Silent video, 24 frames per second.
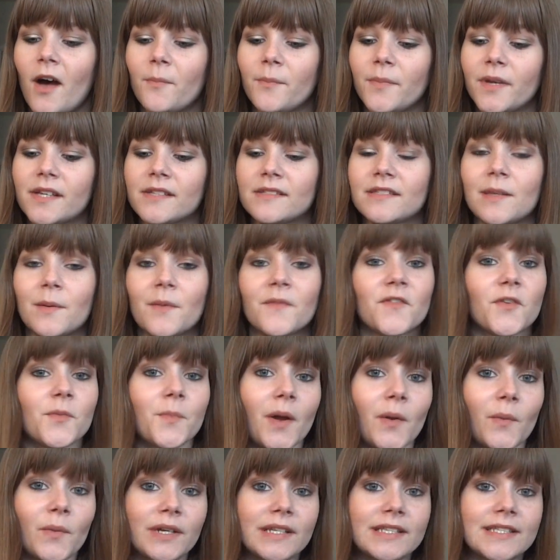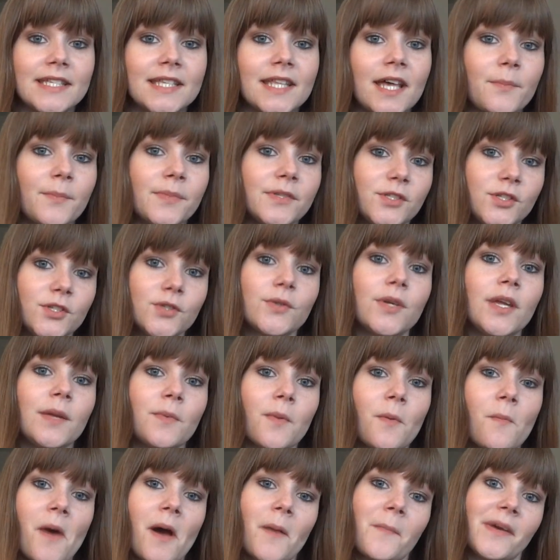because some of you might want to see that, but do keep
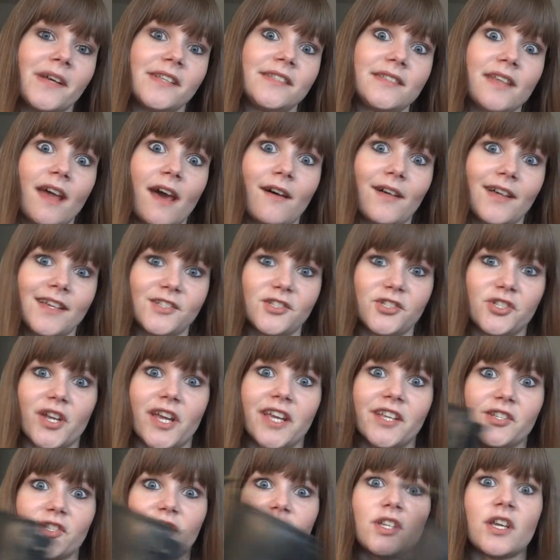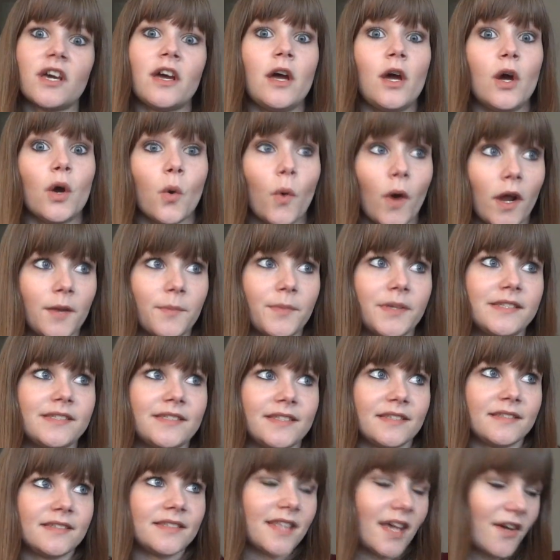in mind my style has changed quite a bit
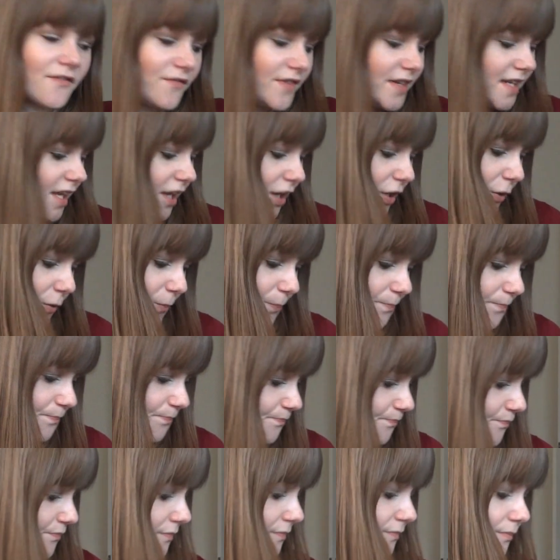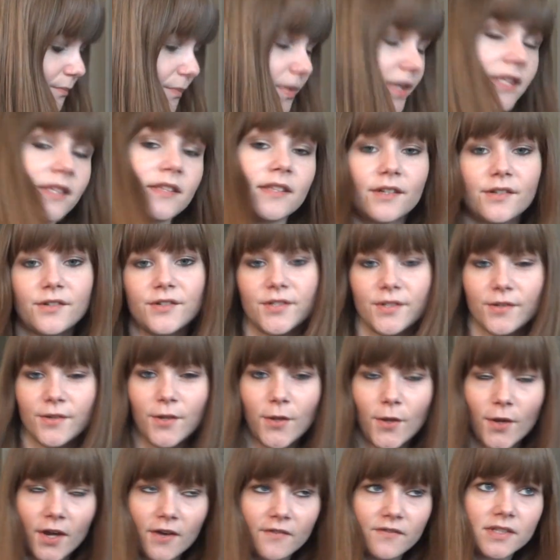since that video. But they're so
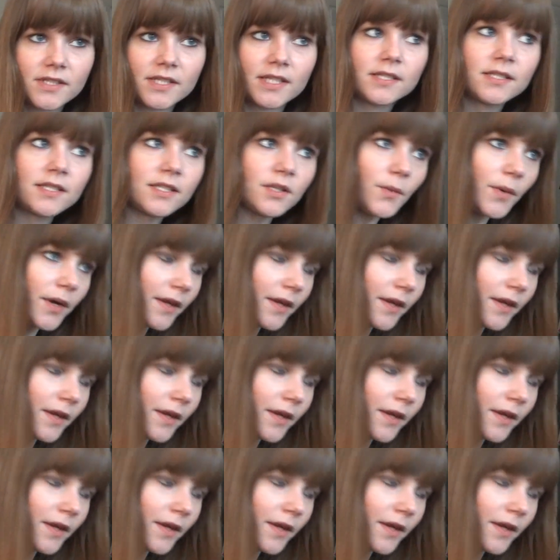cute outfits, I still